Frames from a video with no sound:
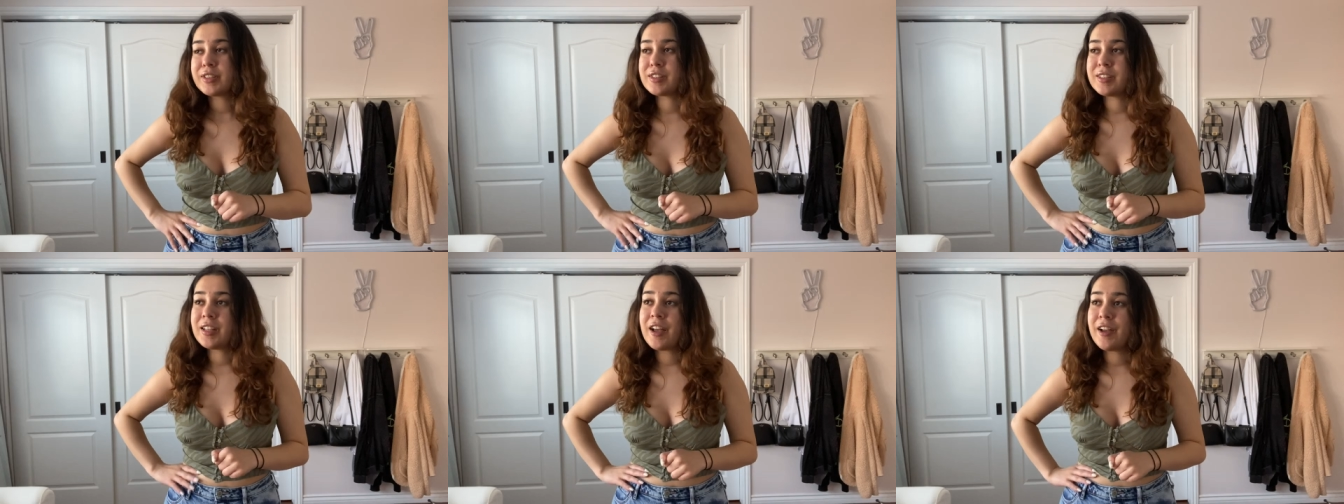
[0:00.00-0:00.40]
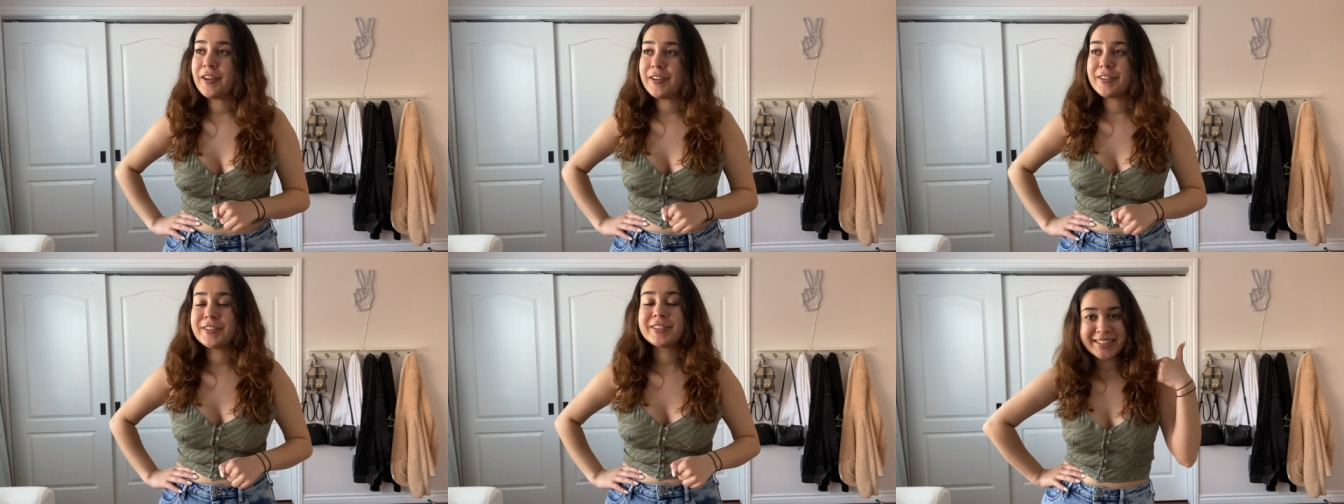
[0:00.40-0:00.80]

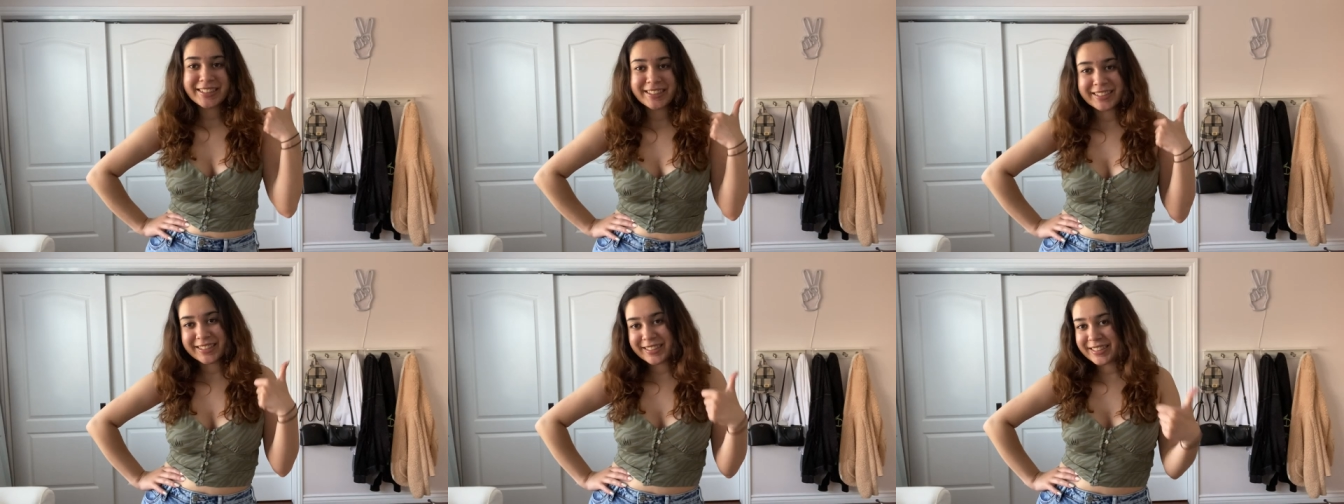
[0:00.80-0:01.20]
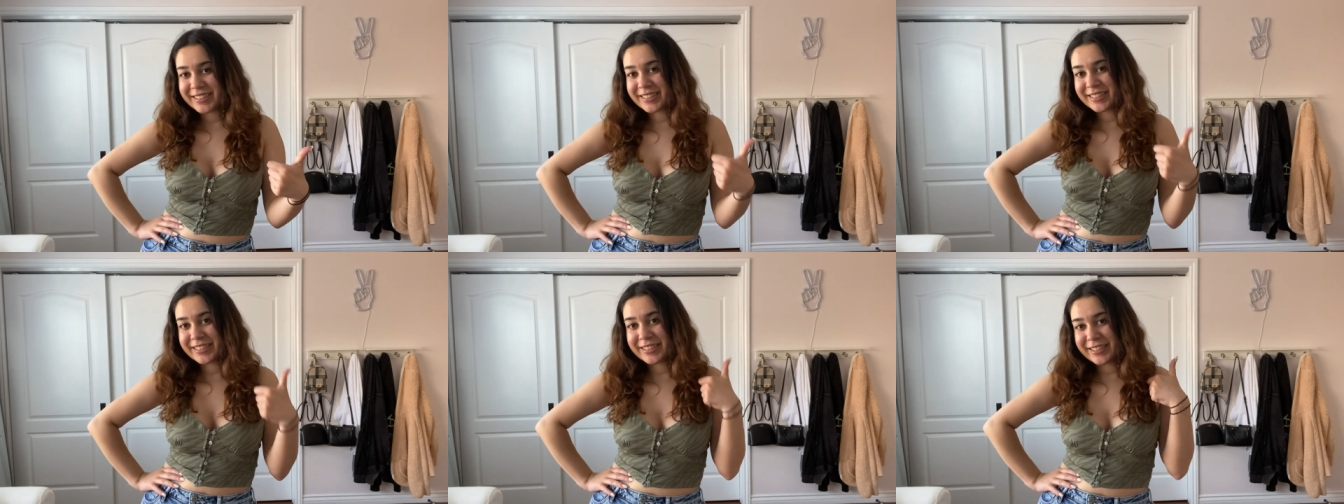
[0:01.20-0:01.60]
So
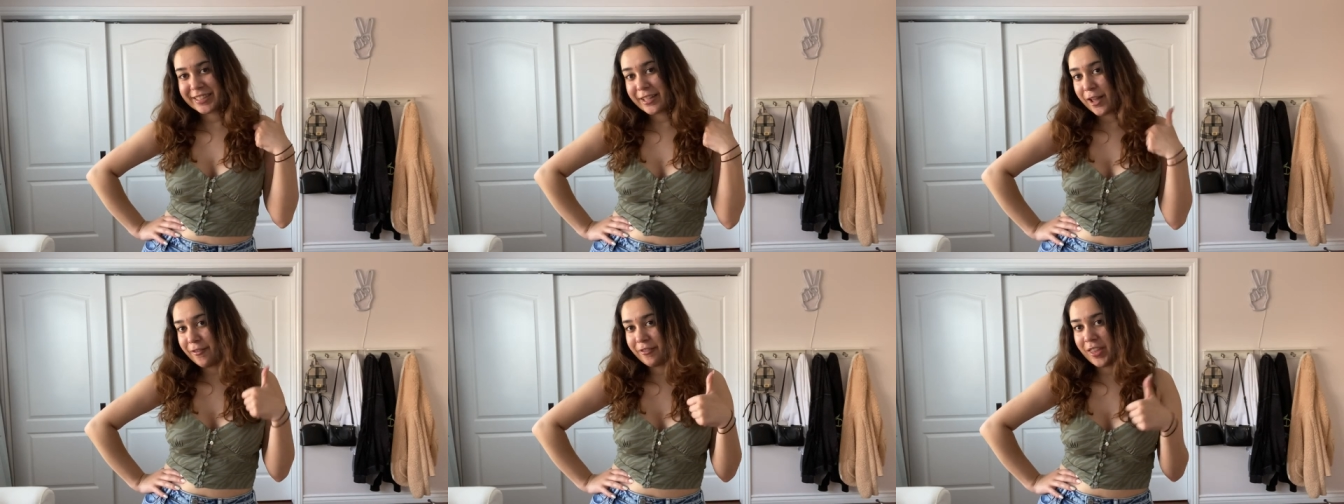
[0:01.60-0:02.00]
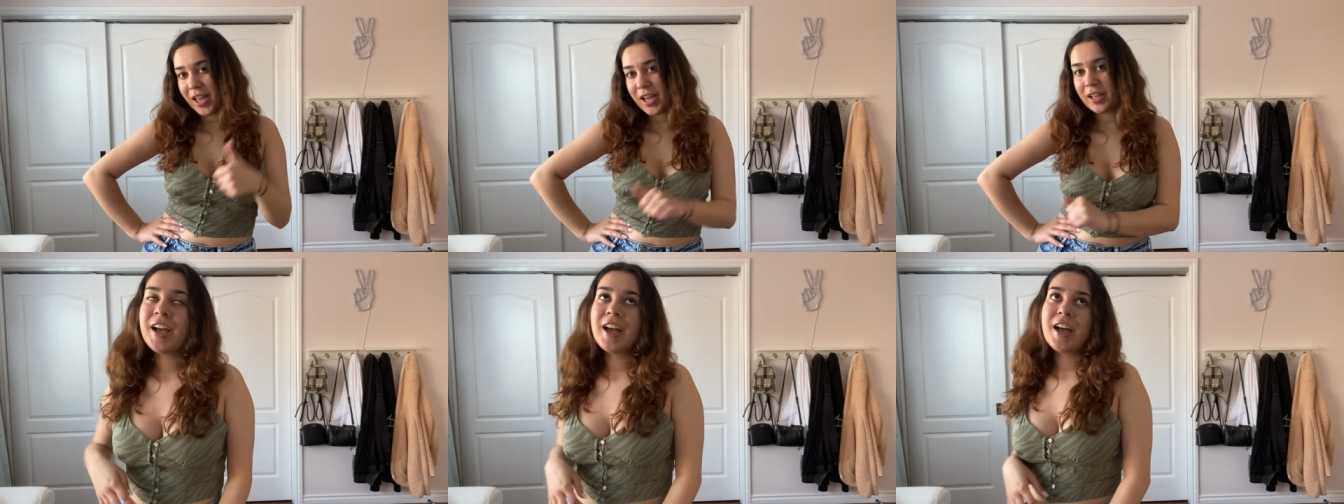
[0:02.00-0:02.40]
love
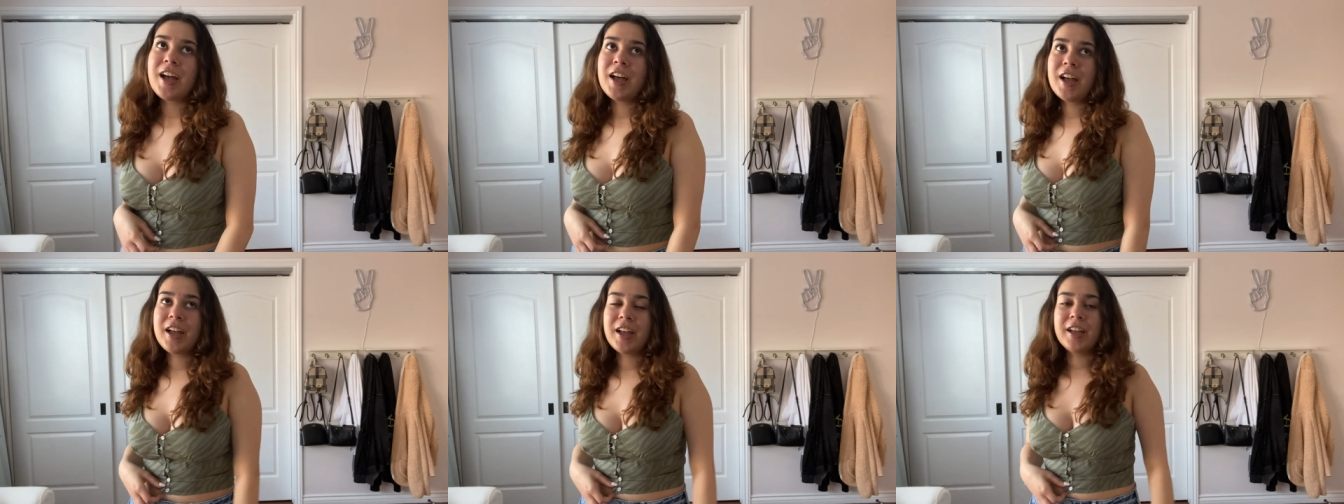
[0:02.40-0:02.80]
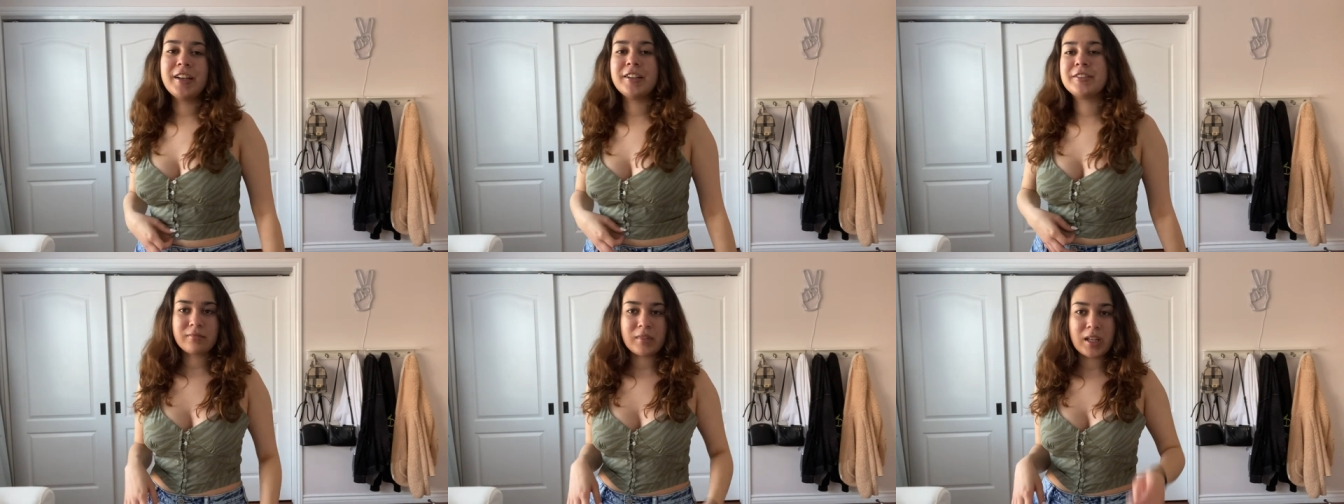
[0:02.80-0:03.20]
that.
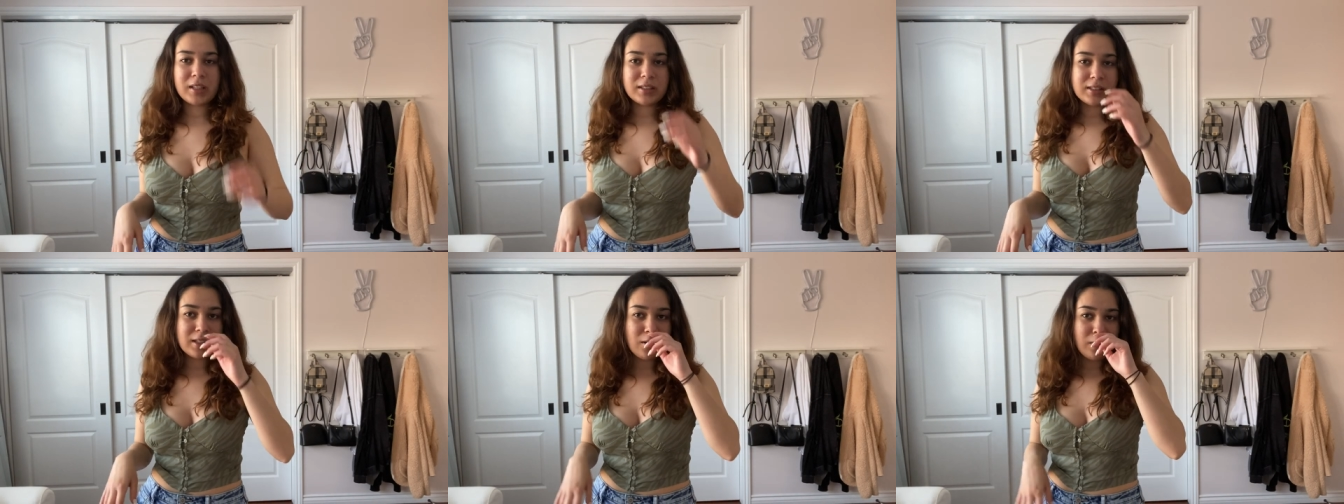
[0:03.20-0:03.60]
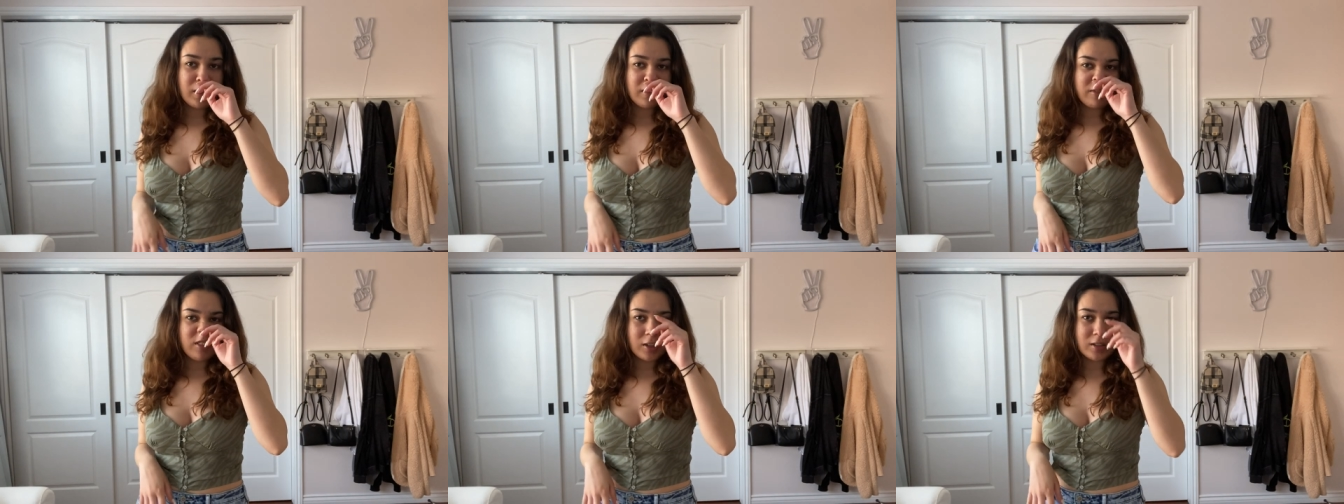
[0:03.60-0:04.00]
Ugh. It's so
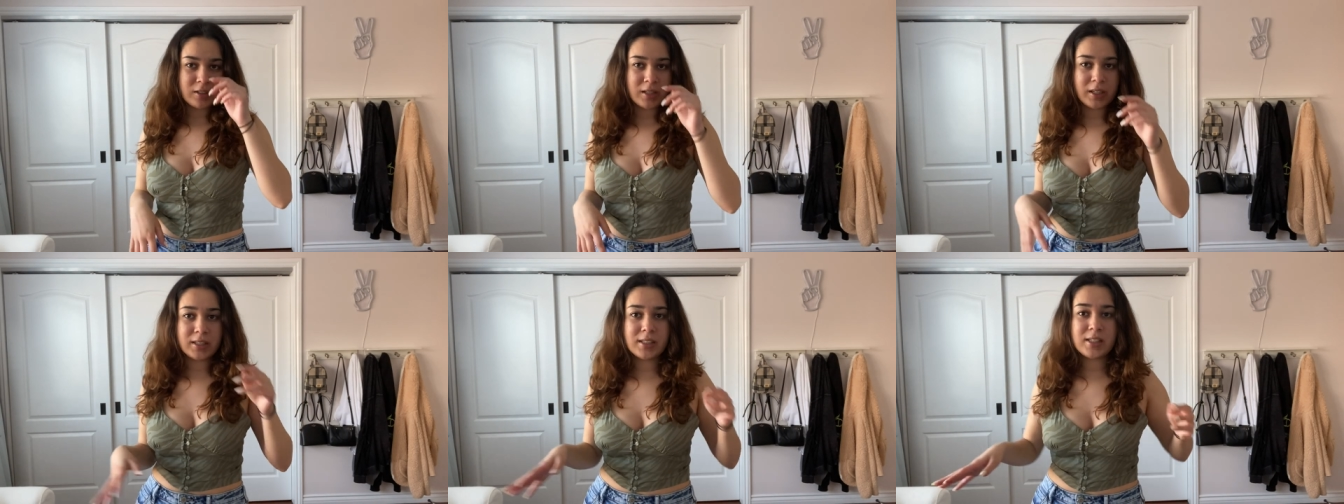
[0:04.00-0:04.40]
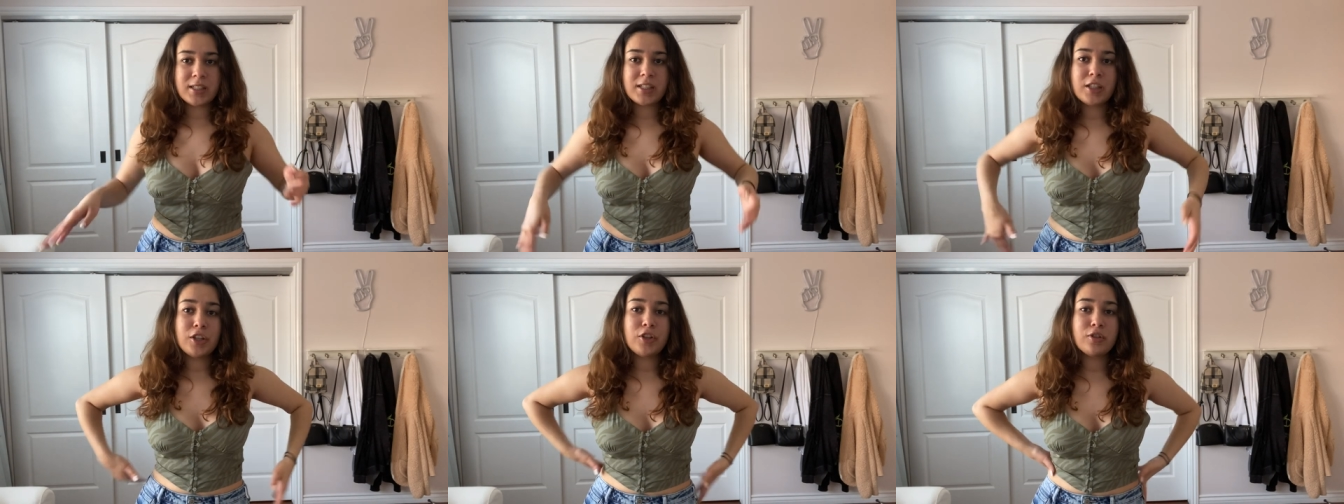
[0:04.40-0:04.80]
unfortunate because
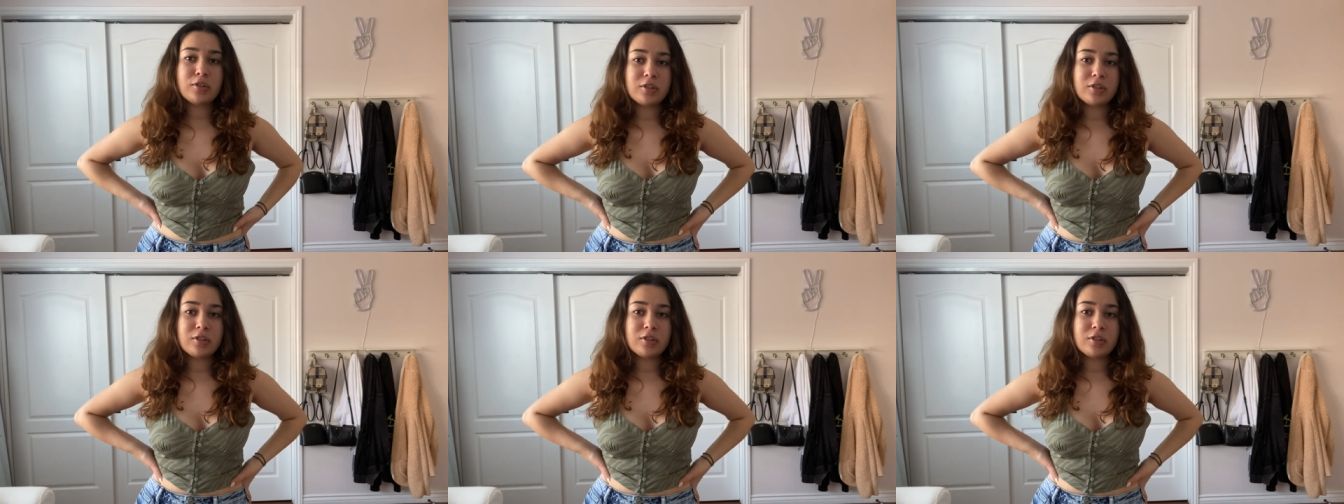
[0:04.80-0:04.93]
this is a cute